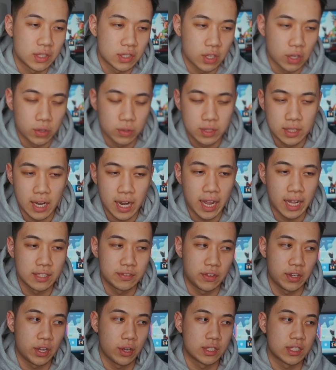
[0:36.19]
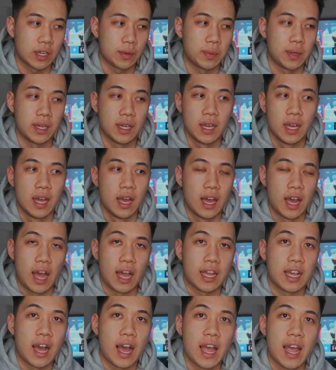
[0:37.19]
So today's video is gonna be
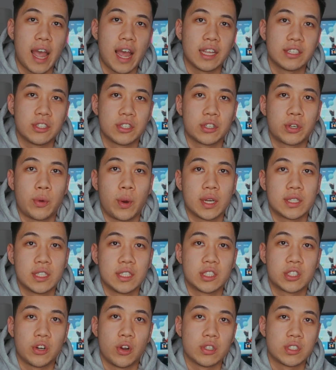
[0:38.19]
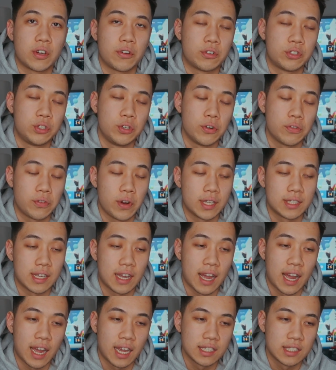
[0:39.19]
a guy answers questions girls are too afraid
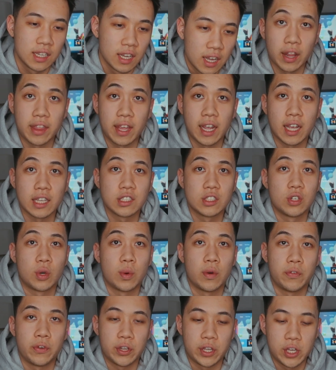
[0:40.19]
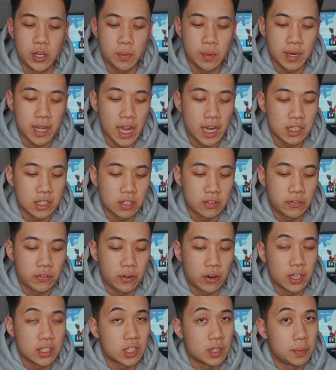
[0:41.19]
to ask. I think it's normal for human nature
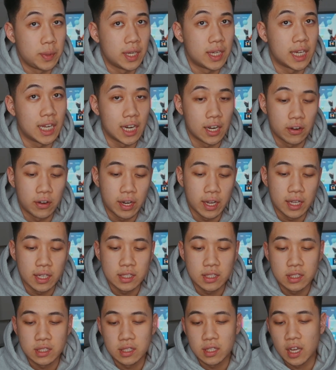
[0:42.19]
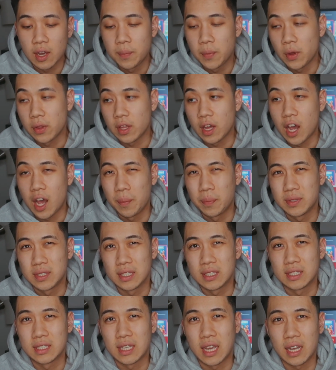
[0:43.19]
for us to be curious about the
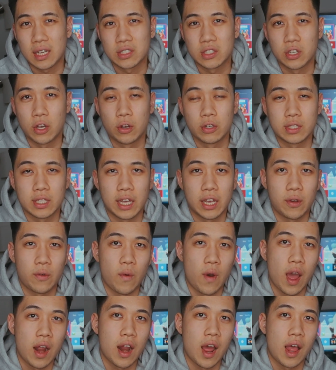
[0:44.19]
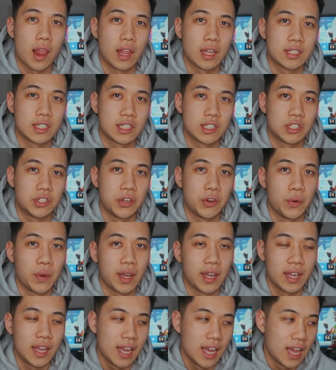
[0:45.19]
opposite sex. So I was like, why not? Let's just do
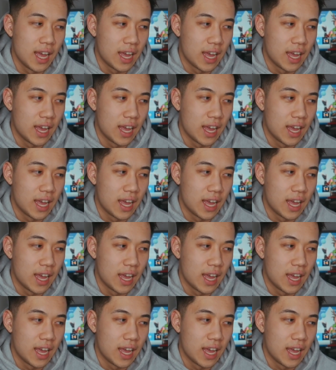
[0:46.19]
it.